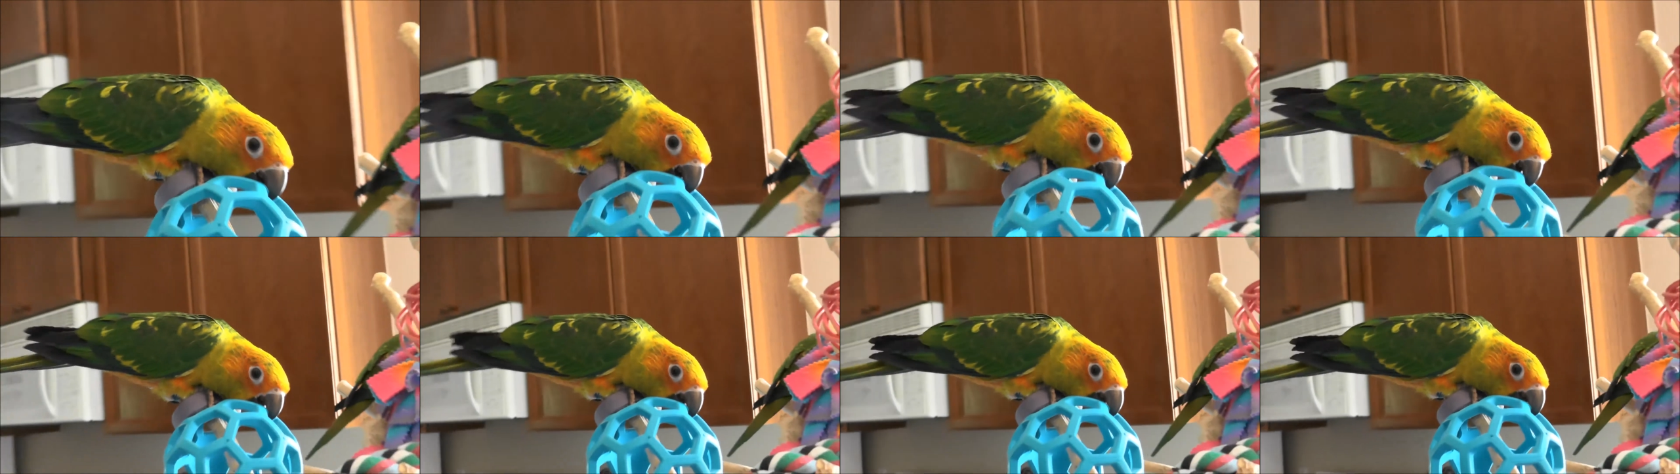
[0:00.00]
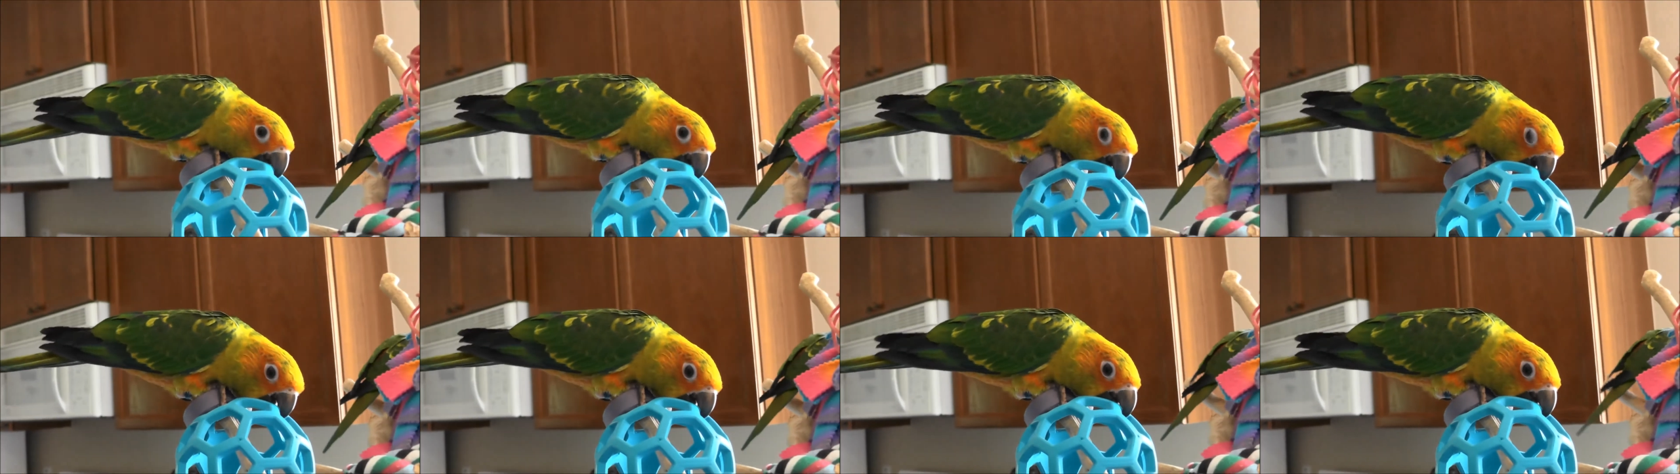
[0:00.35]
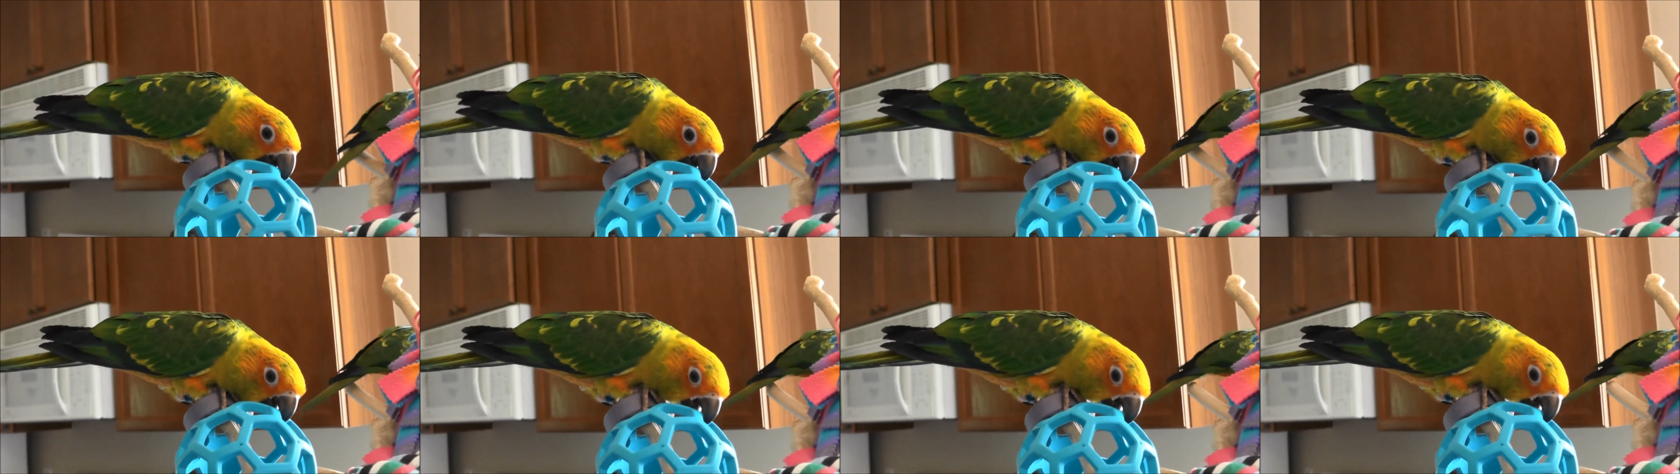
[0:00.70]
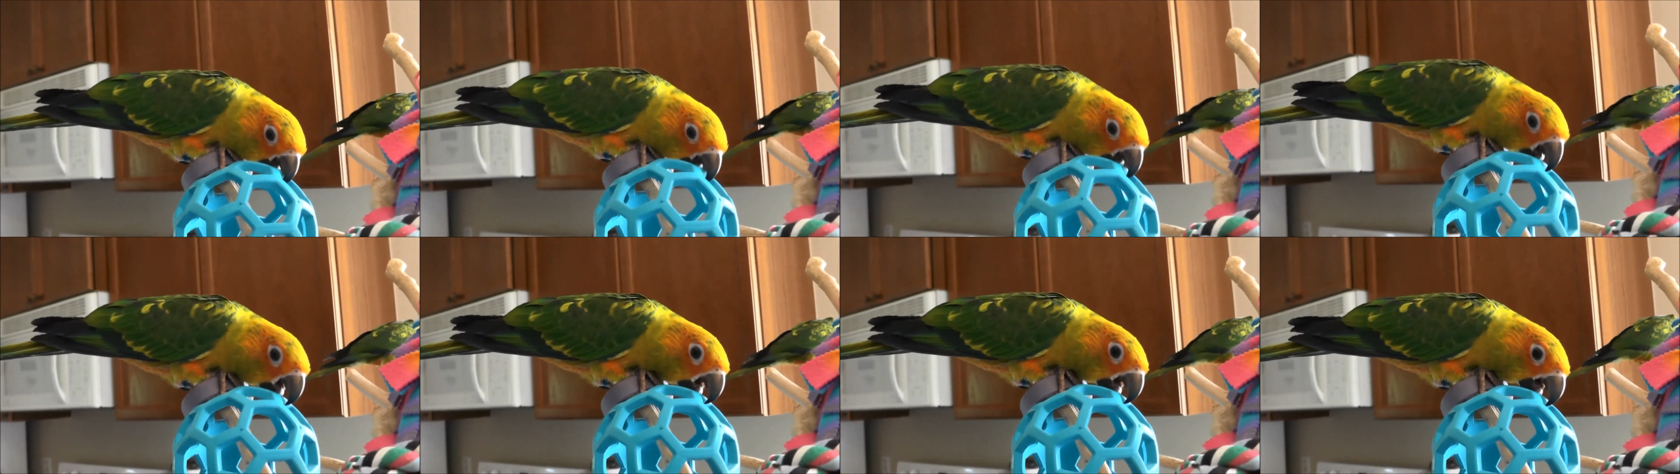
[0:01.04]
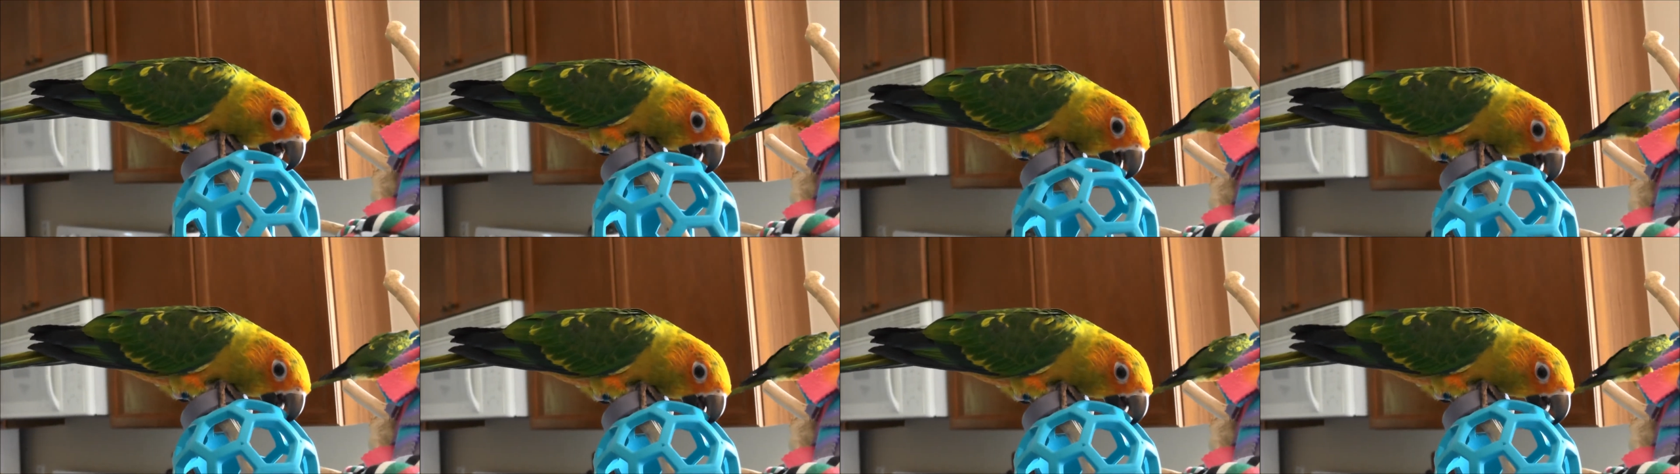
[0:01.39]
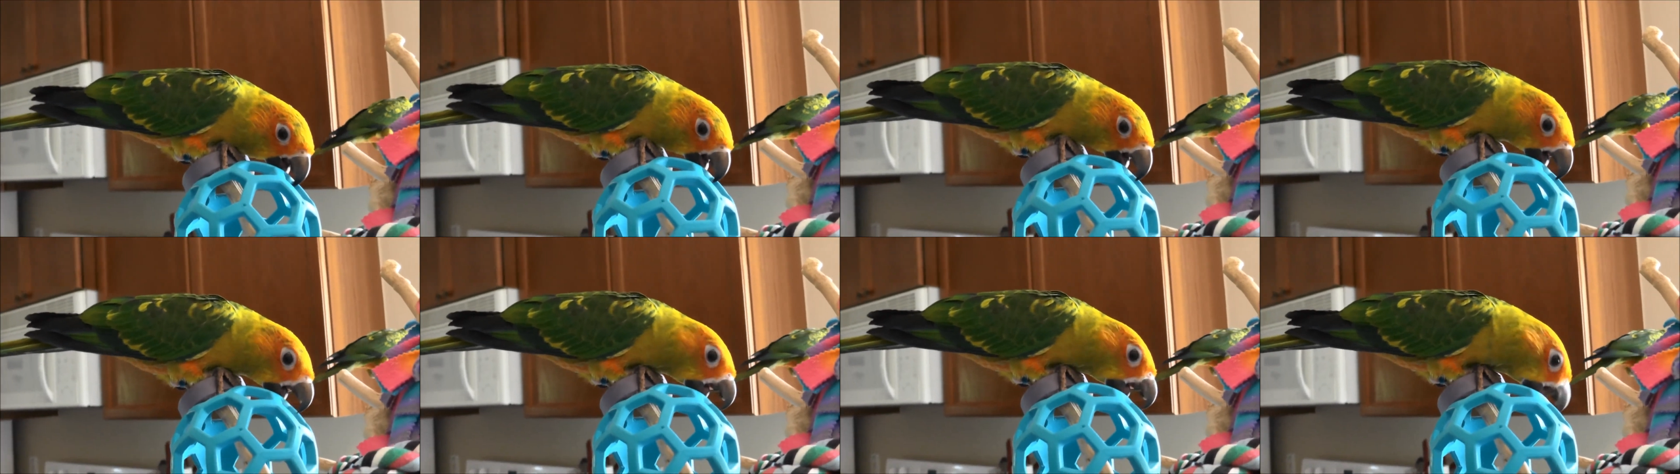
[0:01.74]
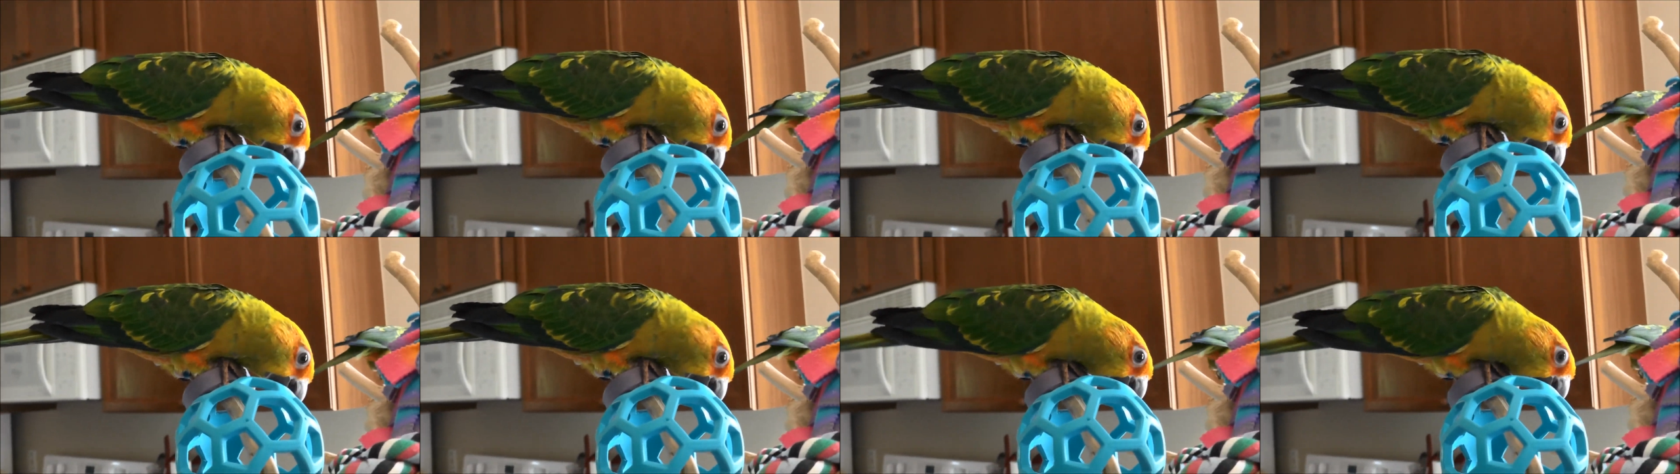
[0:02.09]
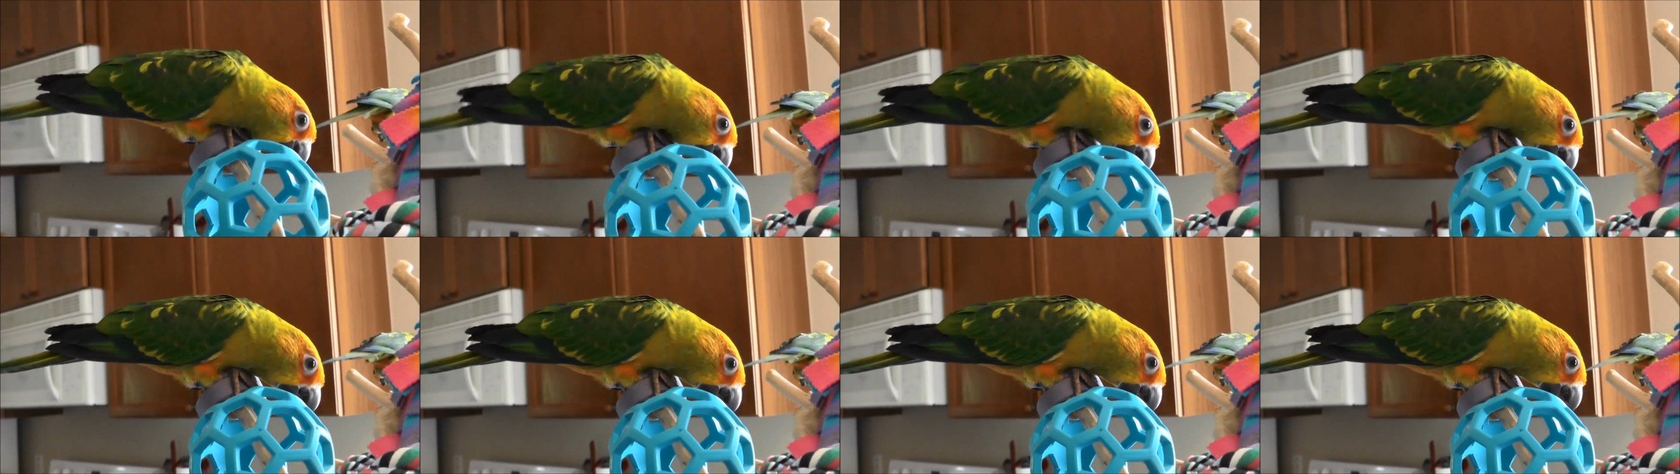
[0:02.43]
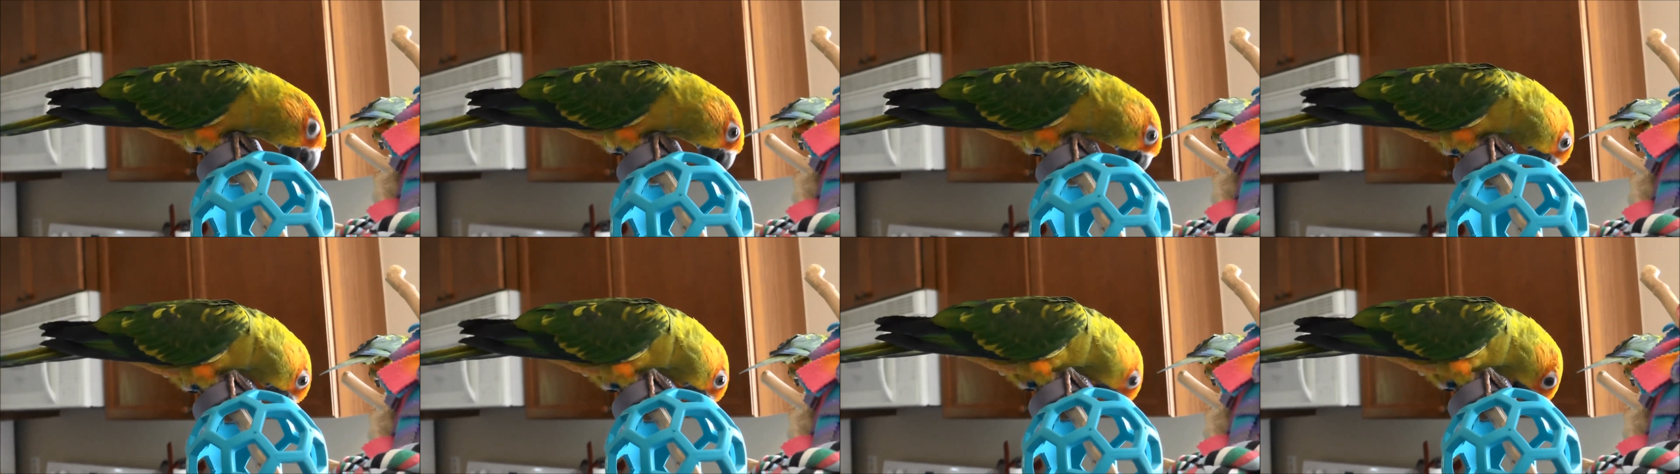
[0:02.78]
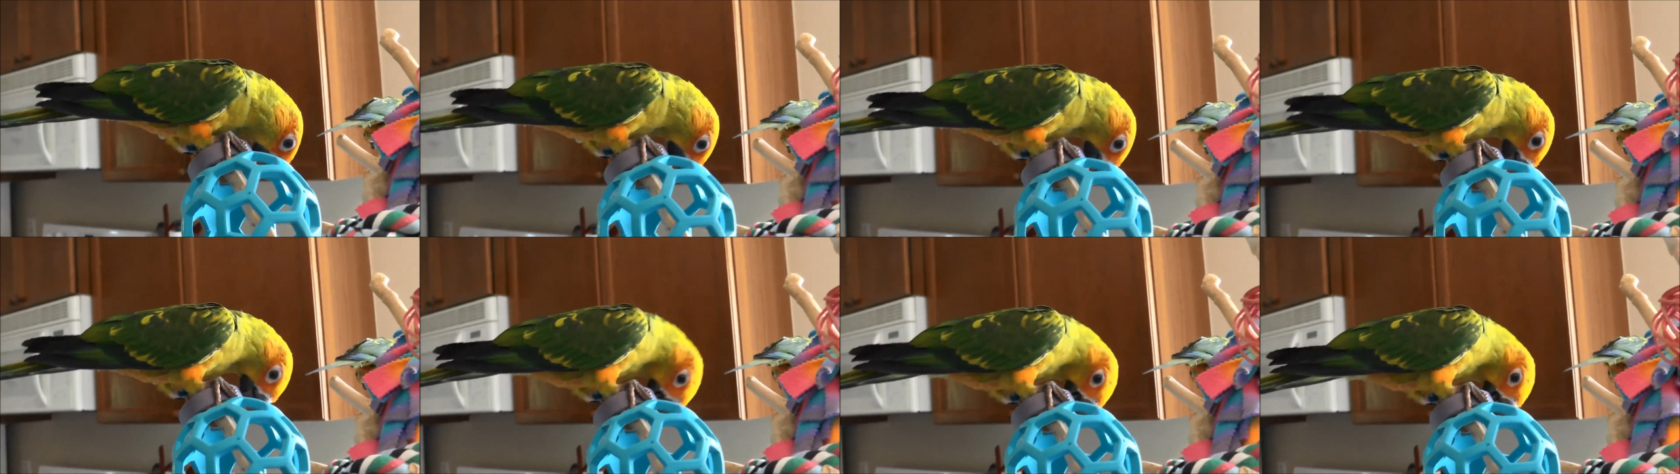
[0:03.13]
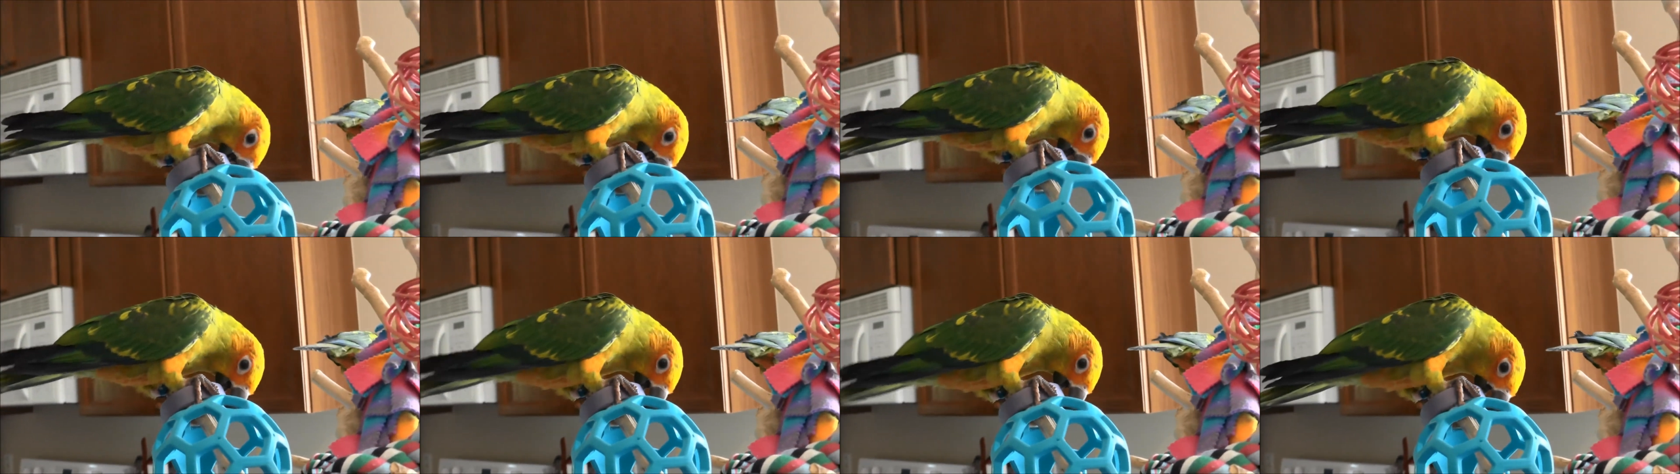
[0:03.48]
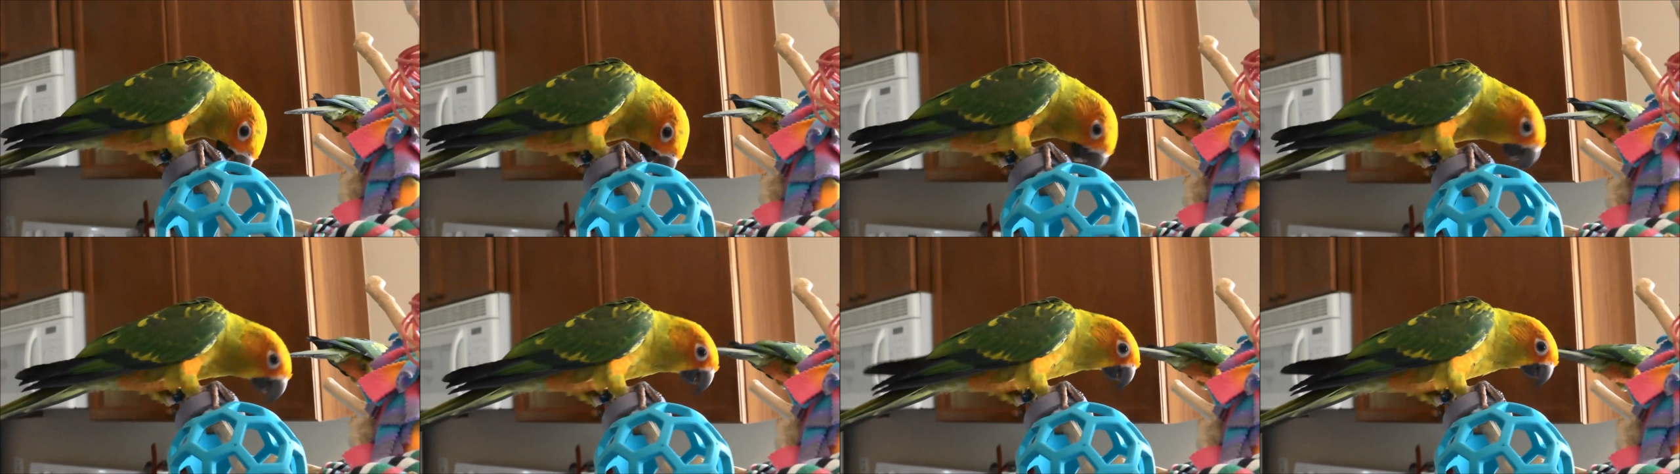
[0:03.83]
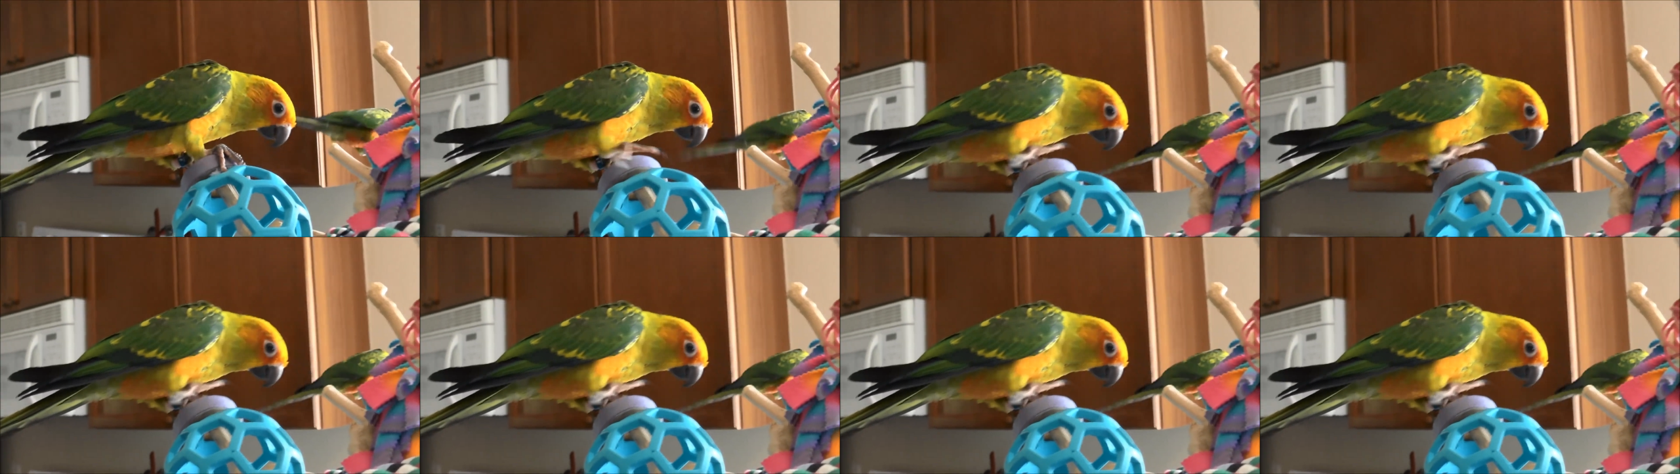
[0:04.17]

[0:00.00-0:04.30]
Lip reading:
[unreadable: no face in view]